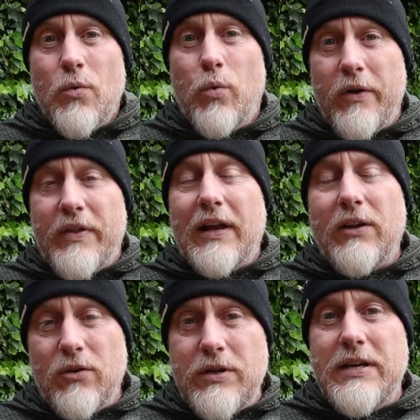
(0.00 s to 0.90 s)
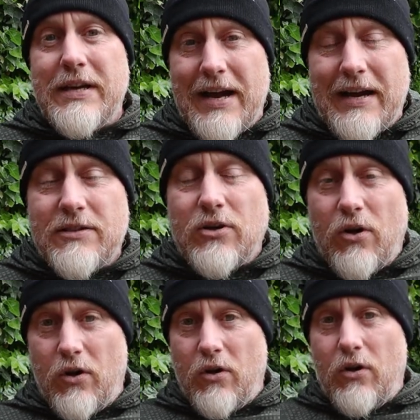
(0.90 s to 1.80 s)
What they're looking at
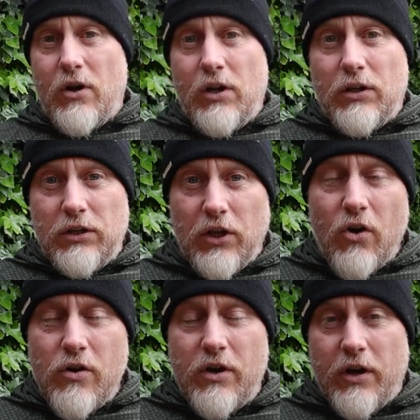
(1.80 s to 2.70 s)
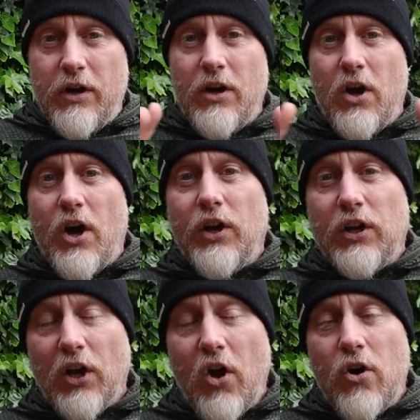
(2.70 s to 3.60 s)
are longer and
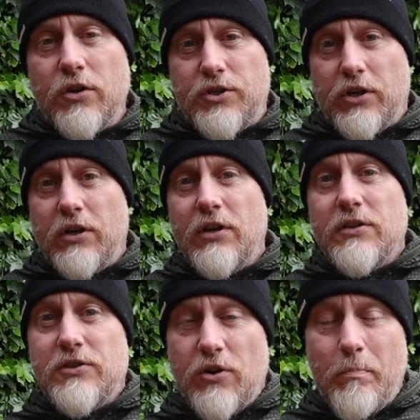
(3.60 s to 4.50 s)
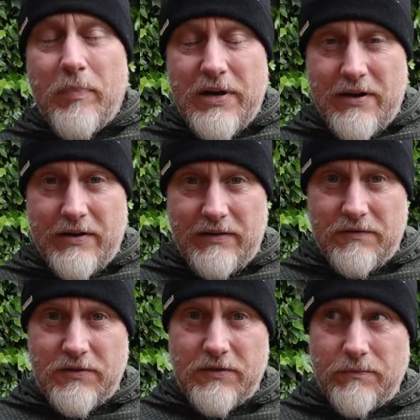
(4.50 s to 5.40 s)
larger zombie
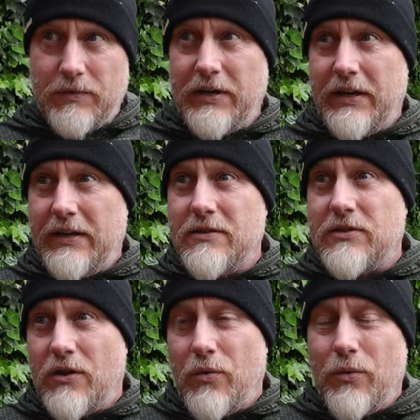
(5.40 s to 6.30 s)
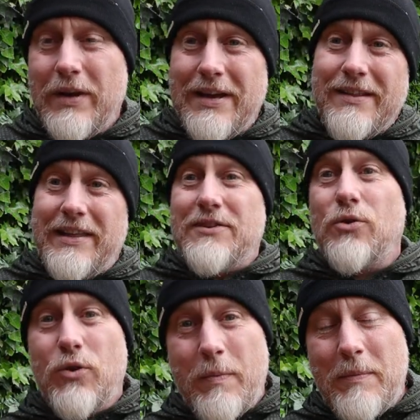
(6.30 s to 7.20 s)
knives. Okay, so they
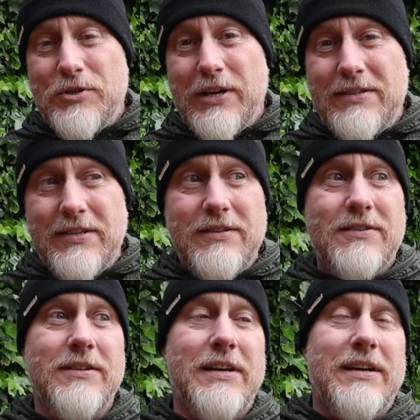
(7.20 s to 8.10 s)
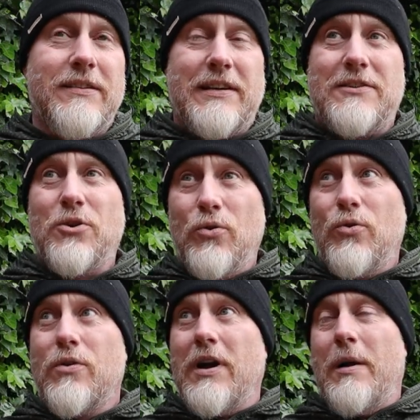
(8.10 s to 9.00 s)
talk about machetes, they
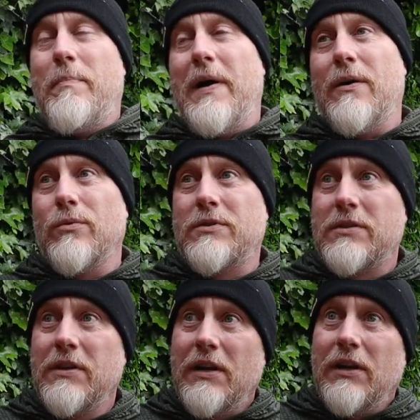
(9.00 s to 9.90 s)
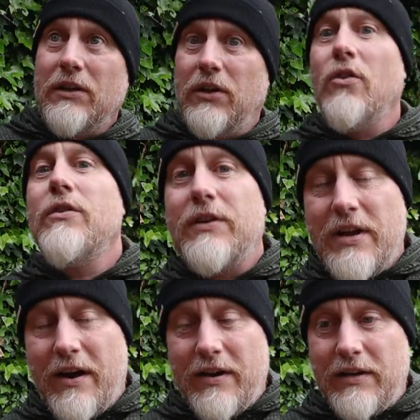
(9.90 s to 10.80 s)
talk about long
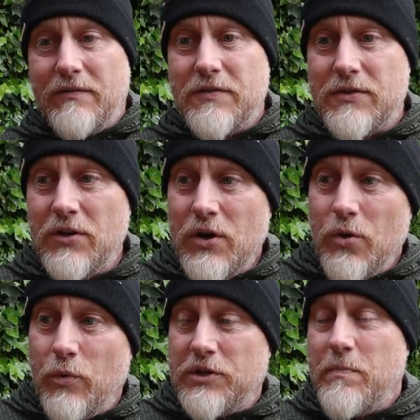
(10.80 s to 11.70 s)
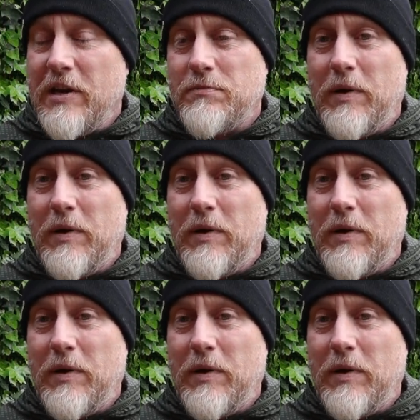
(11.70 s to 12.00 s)
knives, which makes